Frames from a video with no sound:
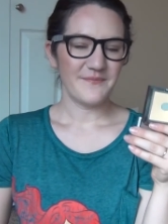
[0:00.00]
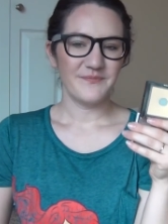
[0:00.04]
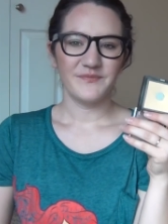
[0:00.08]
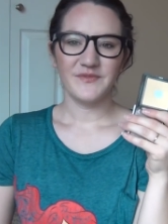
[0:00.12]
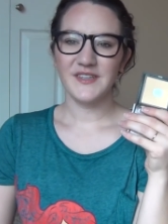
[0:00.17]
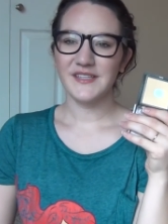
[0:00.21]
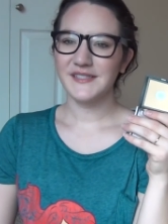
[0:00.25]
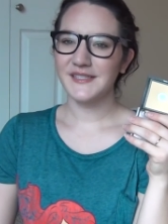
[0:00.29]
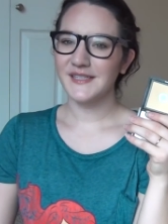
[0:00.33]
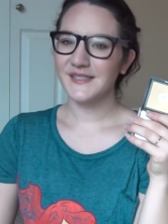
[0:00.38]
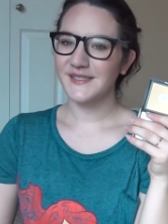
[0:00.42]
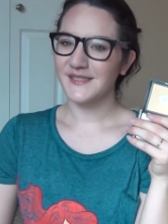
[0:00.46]

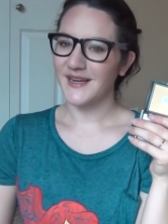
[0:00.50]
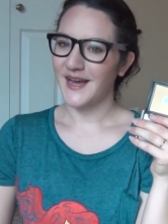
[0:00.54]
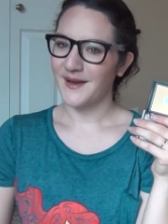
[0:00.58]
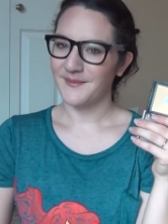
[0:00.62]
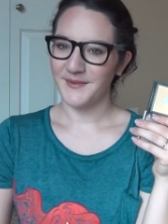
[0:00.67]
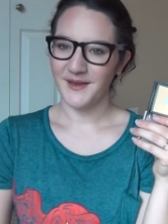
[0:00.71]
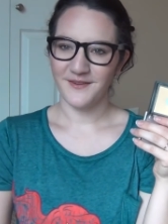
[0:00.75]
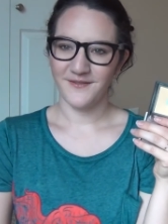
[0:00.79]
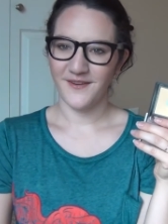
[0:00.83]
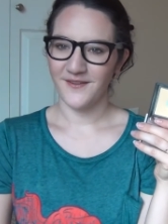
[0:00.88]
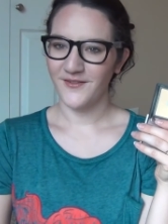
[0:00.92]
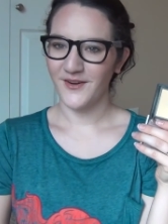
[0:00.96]
This is not
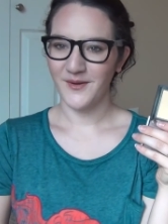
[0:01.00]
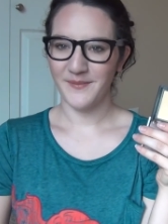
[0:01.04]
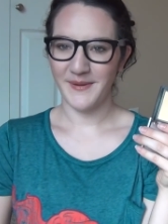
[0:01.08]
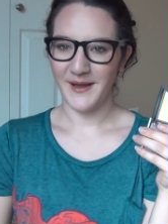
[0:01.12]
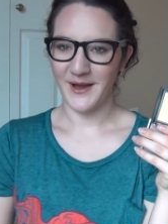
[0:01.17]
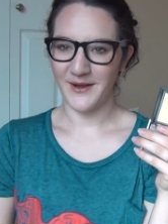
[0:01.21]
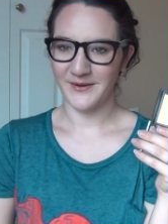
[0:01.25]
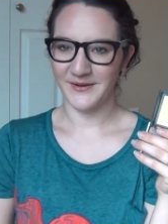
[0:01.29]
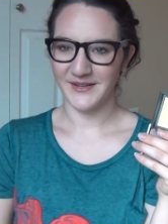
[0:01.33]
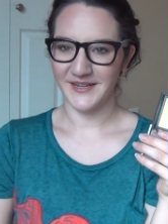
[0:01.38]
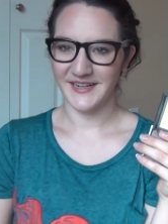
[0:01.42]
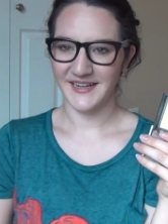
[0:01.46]
my favorite
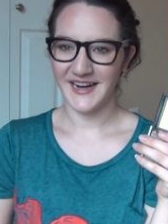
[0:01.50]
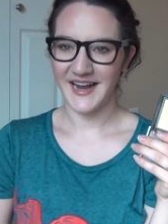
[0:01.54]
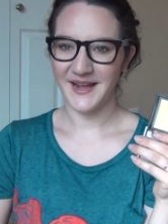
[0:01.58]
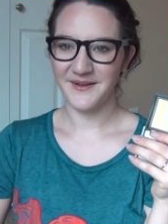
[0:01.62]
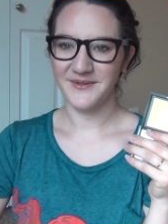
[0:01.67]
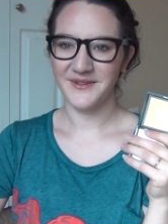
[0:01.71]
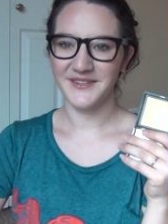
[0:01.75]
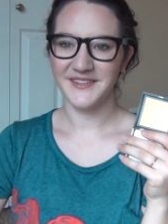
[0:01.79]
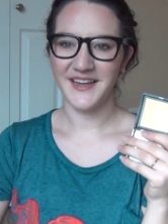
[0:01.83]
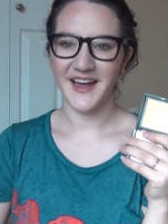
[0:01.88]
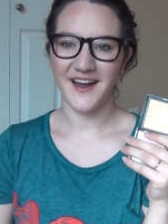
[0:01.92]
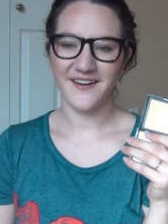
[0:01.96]
powder. I
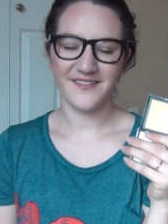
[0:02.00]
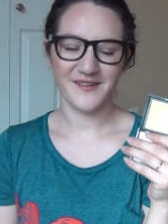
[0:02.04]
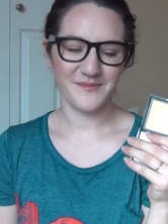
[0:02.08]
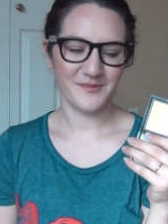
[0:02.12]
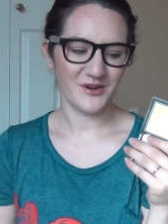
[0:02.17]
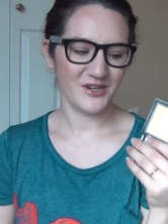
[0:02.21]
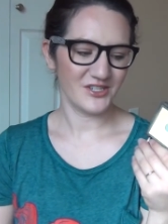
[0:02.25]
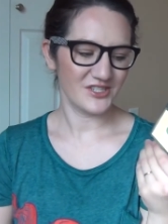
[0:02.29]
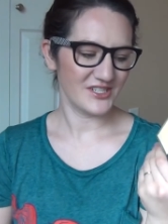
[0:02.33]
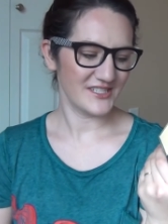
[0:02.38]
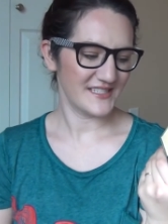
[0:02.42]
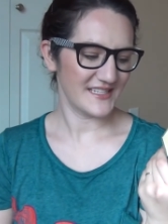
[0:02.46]
will not
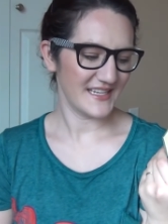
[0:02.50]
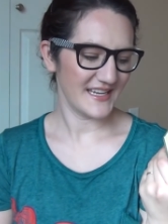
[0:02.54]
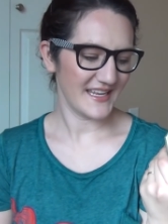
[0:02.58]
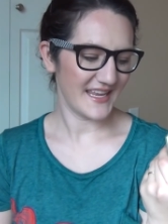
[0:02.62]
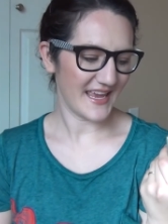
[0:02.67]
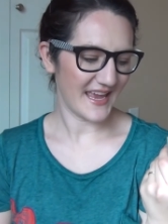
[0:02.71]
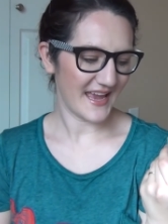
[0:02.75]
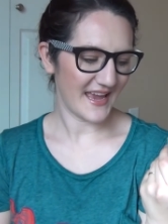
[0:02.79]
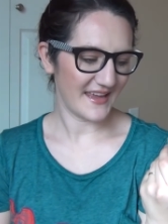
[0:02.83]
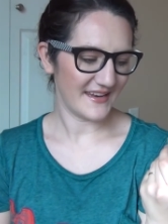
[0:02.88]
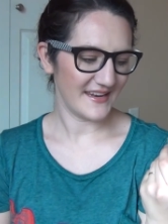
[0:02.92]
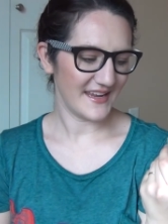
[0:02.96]
repurchase it
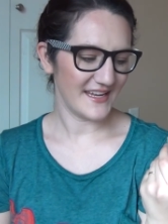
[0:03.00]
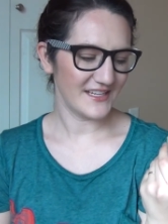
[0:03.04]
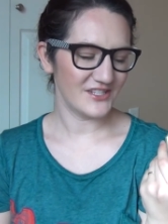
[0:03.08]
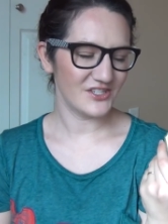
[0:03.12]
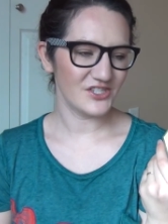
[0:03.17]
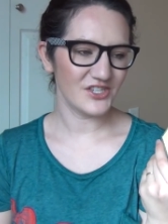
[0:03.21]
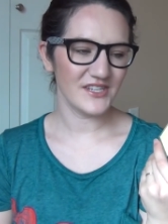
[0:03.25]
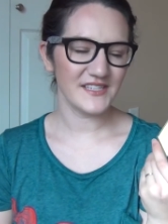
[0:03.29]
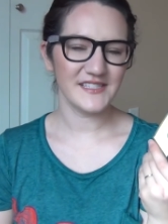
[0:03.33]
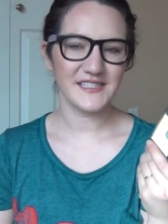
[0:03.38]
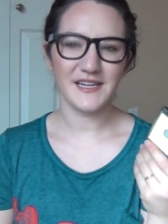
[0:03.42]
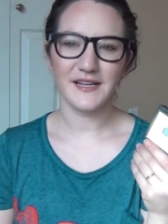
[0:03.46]
again. It's
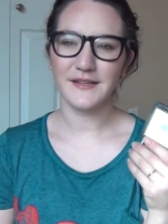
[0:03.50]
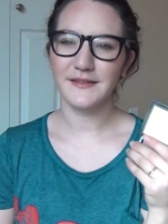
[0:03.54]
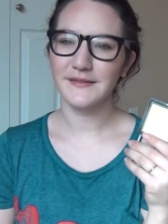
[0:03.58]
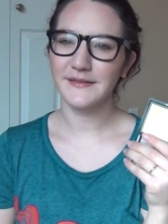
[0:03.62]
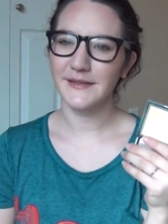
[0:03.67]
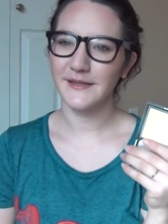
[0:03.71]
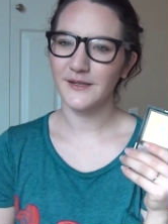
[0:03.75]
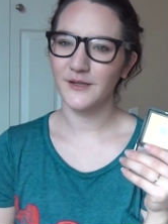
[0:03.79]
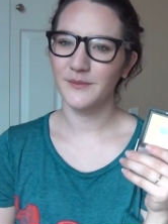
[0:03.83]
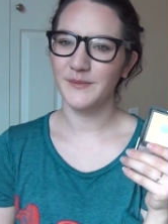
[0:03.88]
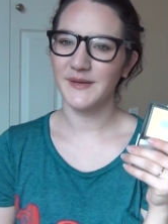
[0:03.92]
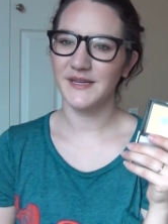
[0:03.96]
just a
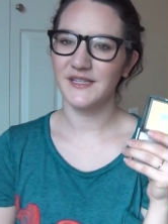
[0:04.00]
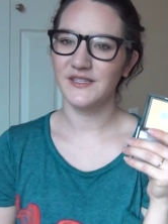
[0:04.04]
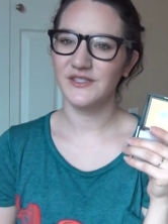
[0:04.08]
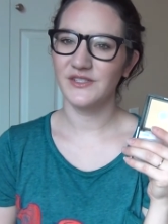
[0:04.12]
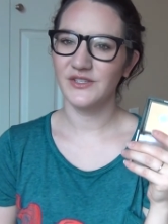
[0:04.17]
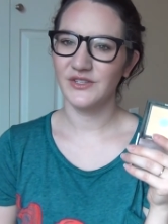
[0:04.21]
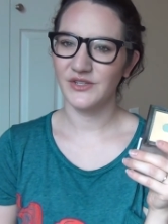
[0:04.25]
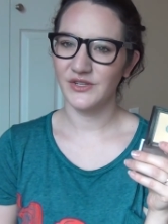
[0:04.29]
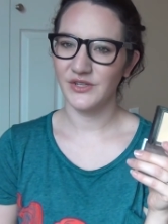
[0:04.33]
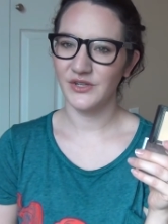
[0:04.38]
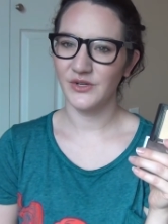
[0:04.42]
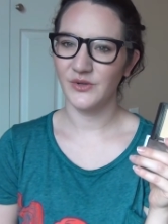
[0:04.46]
little bit
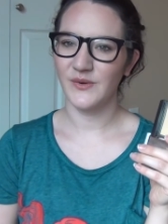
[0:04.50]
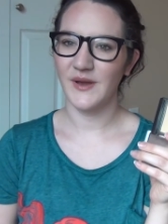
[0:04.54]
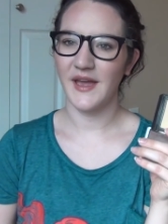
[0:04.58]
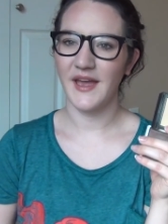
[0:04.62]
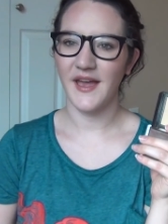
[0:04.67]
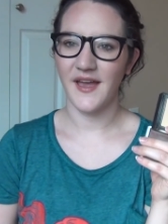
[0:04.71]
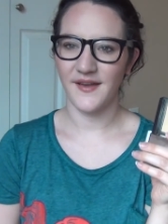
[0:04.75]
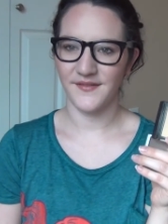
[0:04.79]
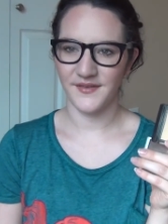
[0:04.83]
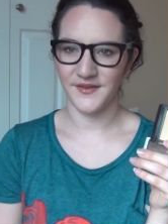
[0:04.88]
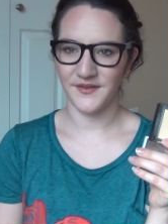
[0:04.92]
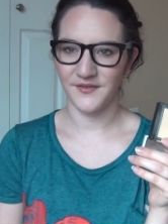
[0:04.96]
too
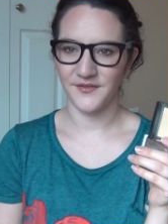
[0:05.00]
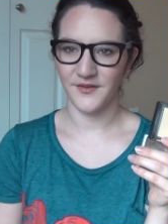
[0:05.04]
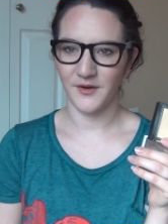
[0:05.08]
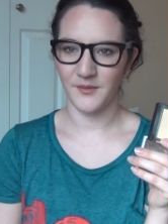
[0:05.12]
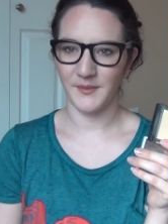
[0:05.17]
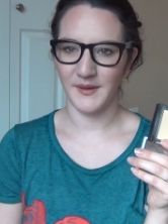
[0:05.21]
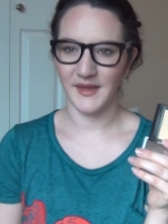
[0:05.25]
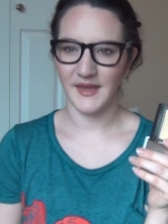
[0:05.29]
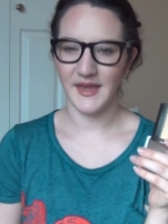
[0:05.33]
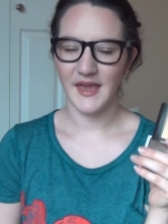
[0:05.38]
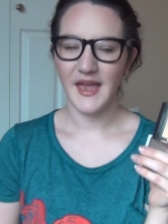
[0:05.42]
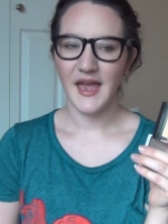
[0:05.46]
heavy for
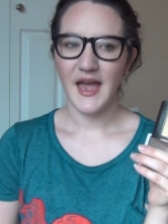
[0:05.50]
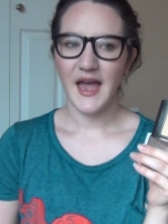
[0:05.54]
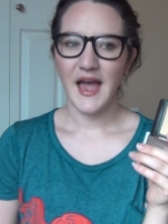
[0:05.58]
me.